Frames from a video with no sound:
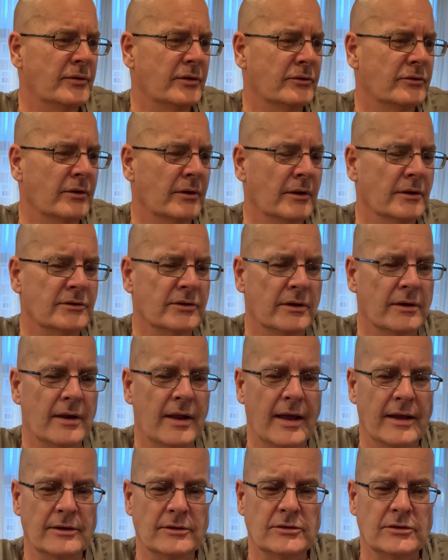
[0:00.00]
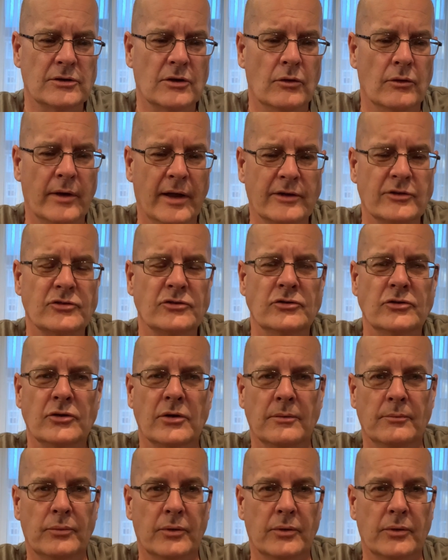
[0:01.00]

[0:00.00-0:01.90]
it's a nice collection you can